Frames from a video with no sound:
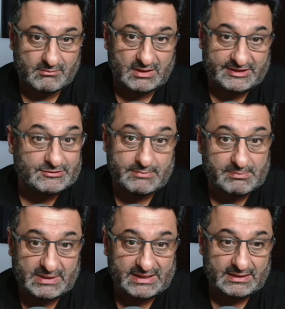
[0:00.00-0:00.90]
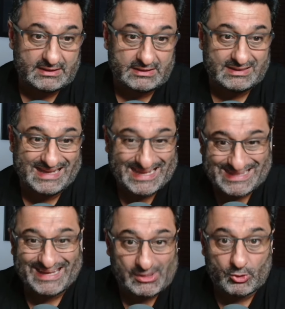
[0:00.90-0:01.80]
I need to be playing in
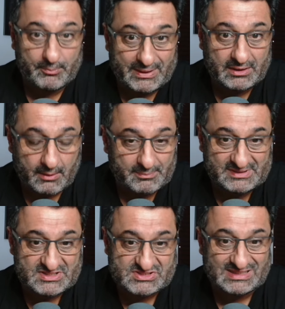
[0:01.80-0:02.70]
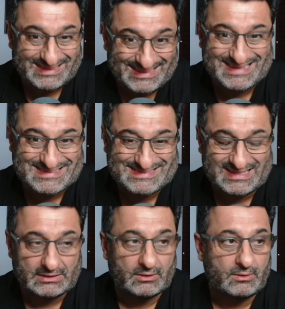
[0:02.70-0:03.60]
the European competition at least,
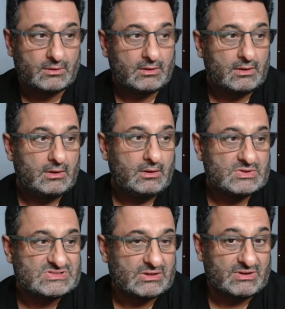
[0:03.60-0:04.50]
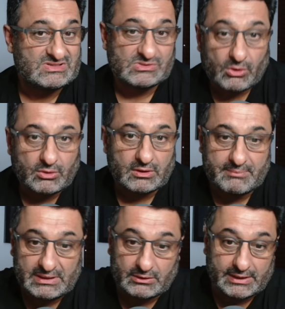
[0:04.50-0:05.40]
So it's not going to
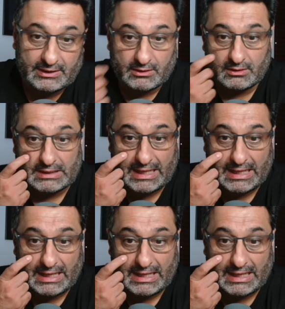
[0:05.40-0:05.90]
be looking good.